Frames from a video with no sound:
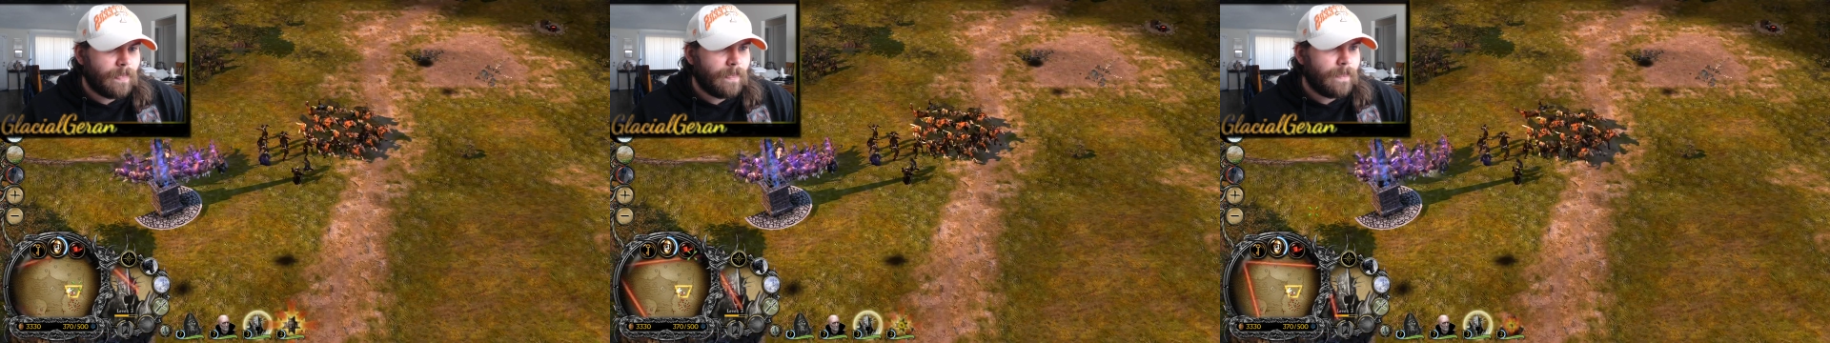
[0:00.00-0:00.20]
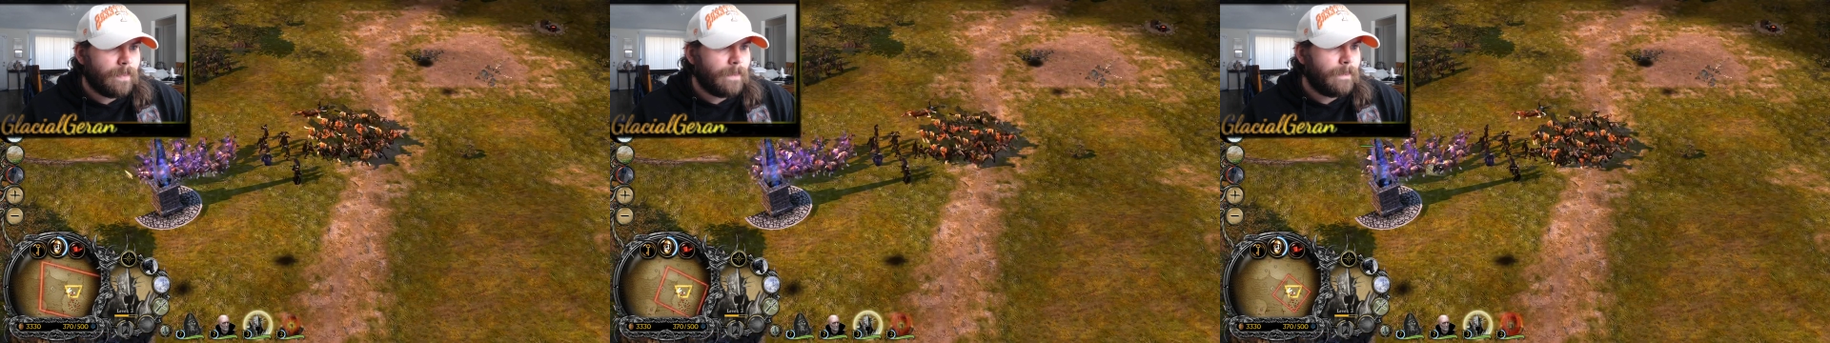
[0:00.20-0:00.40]

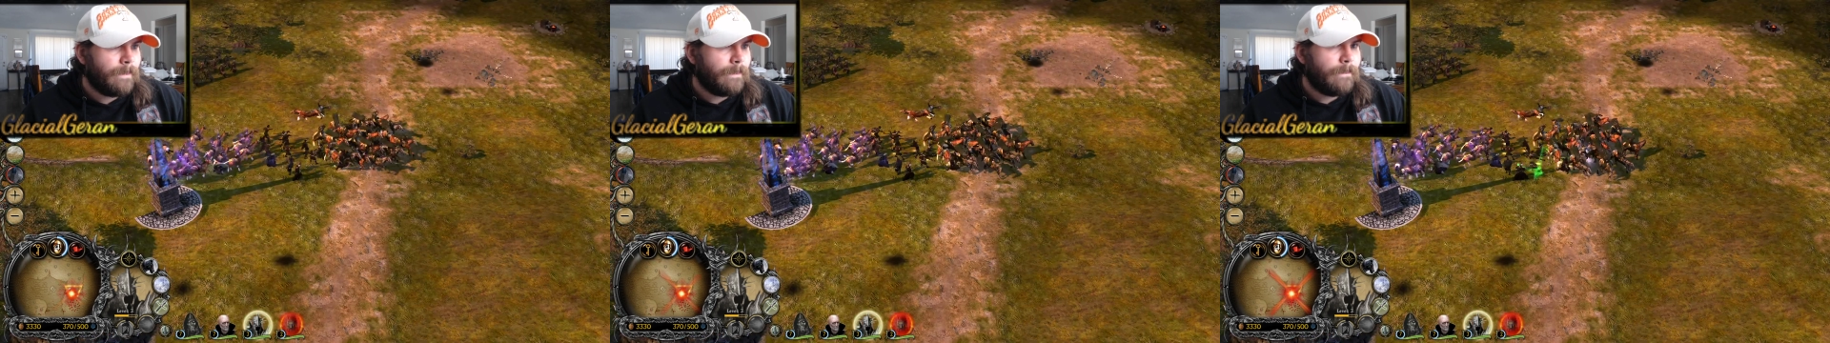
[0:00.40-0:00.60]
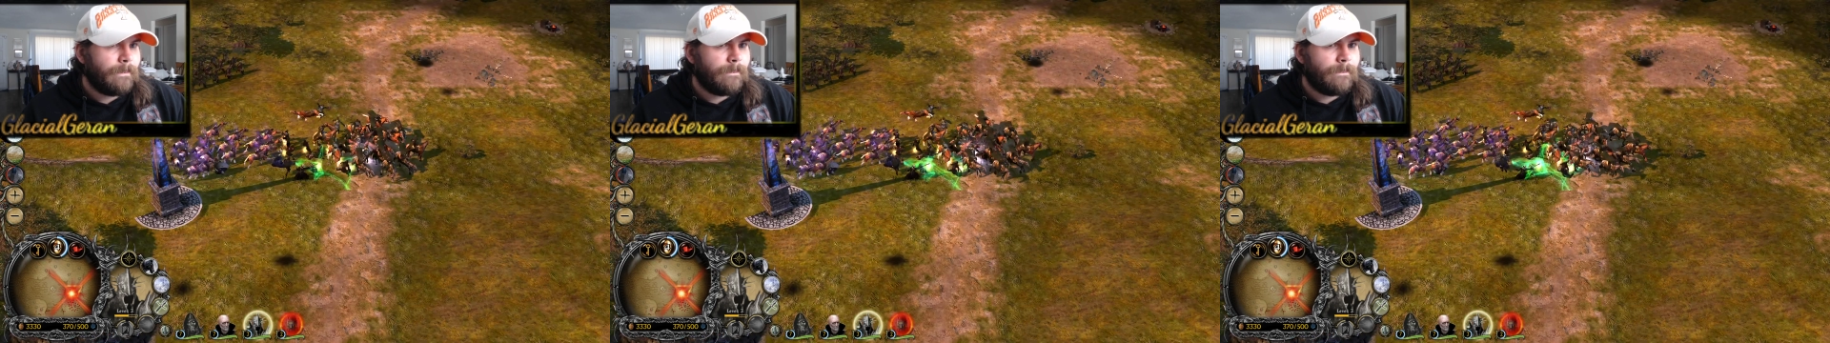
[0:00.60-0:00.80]

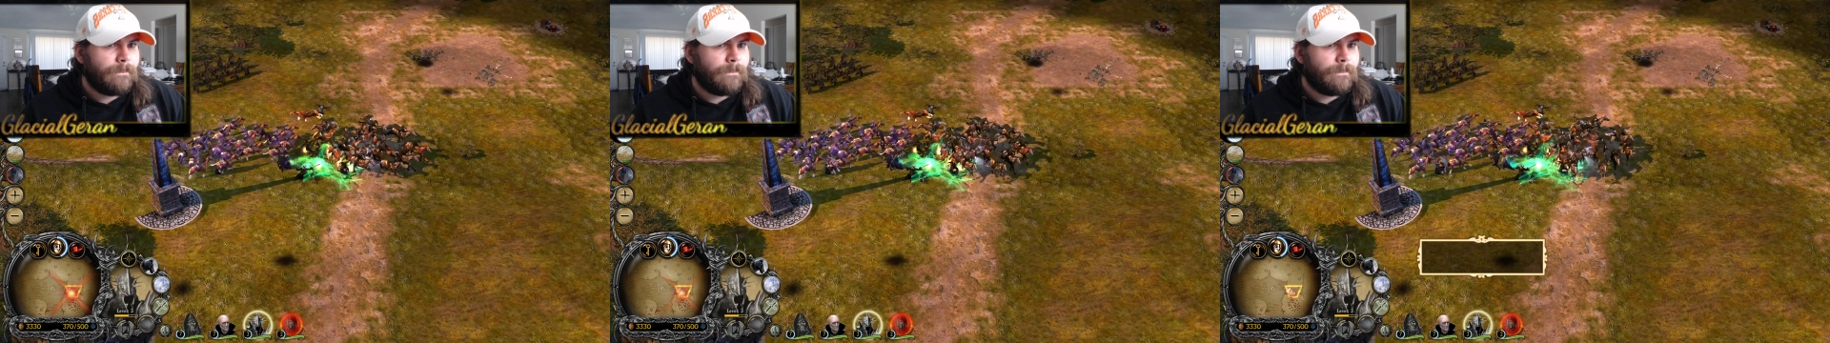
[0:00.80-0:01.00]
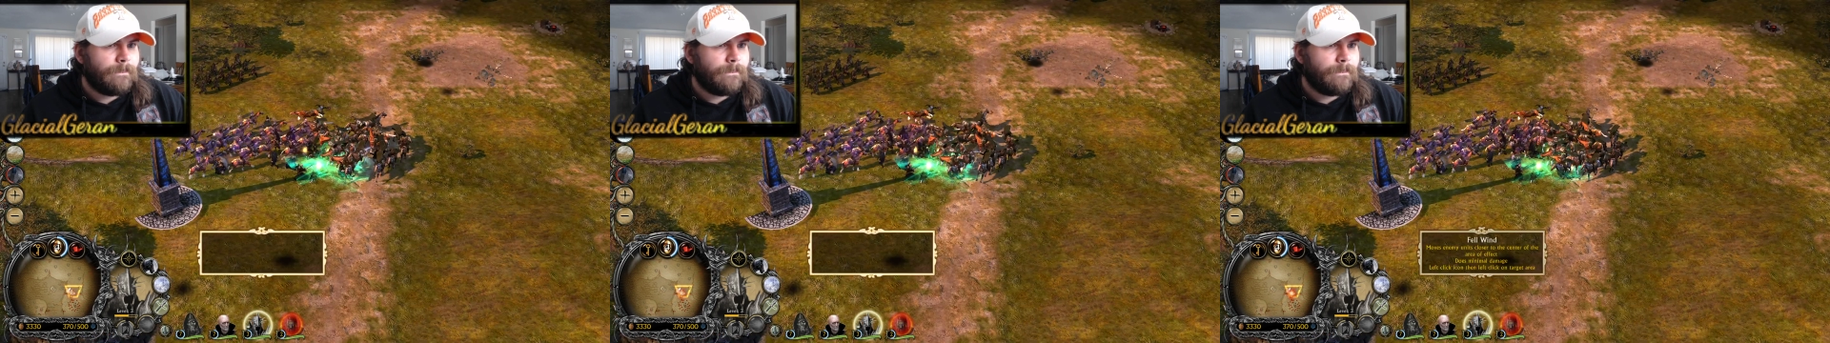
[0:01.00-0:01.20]

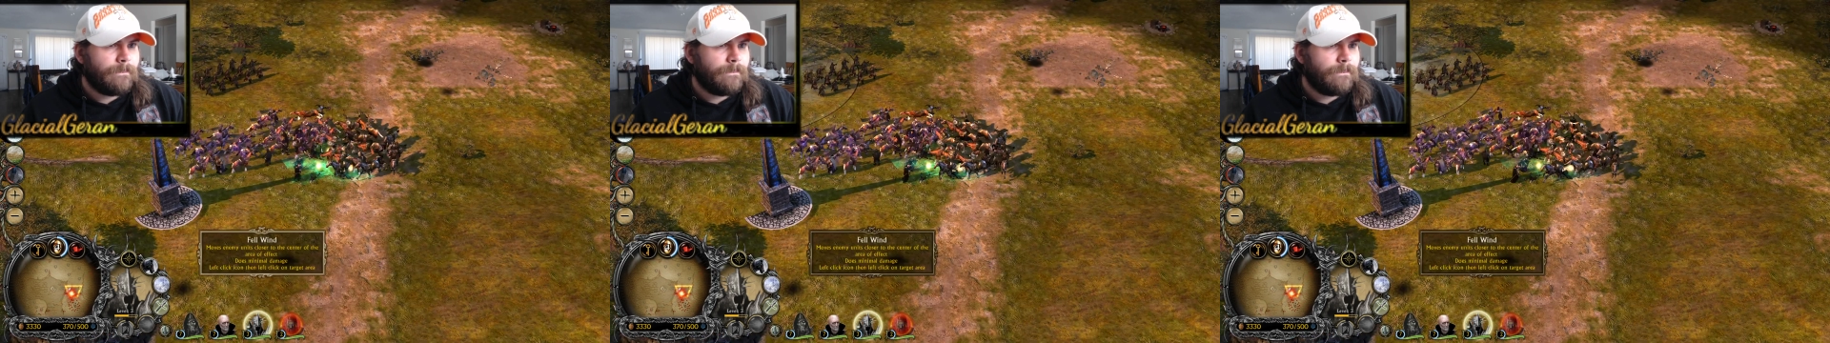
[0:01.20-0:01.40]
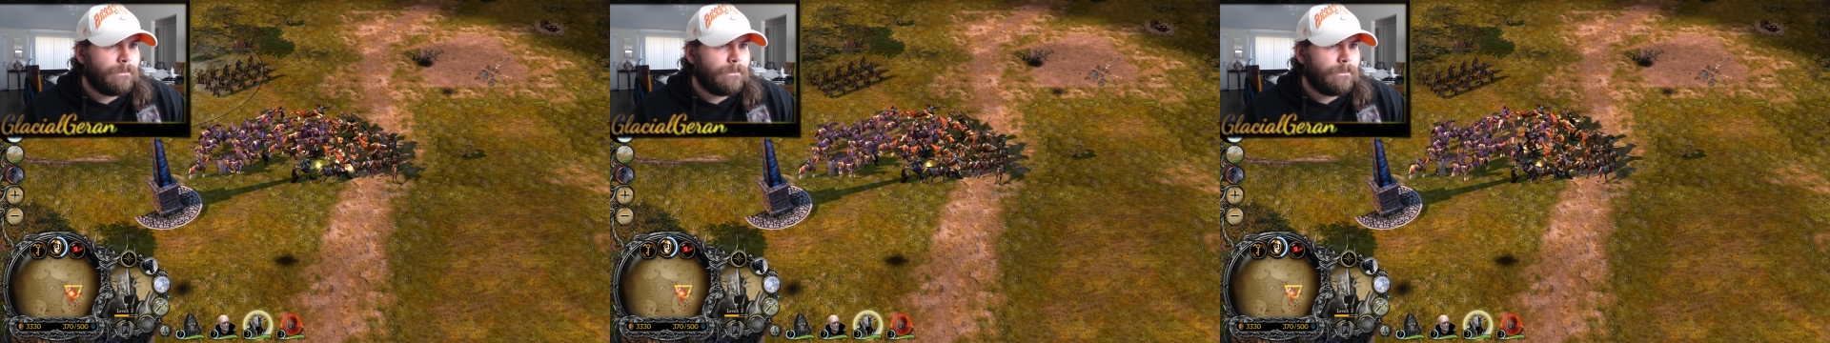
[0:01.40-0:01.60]

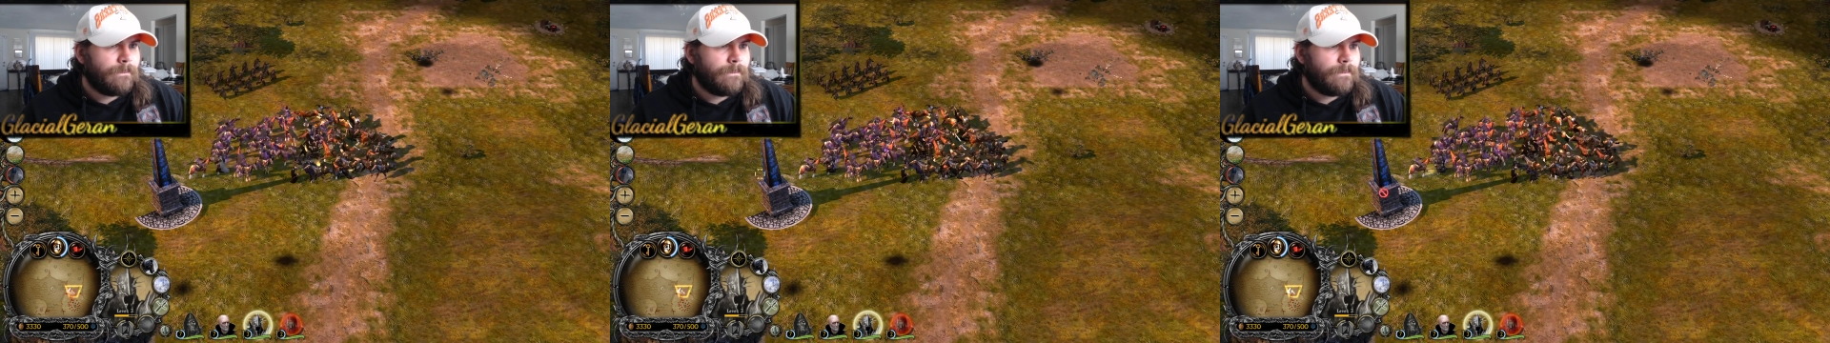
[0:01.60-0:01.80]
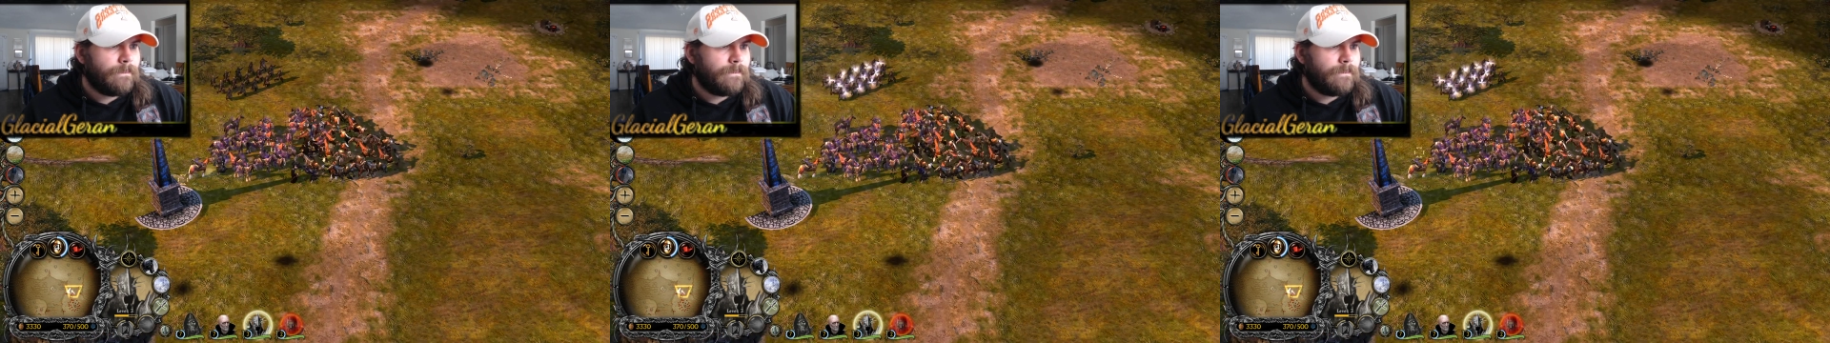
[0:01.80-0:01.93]
[no speech]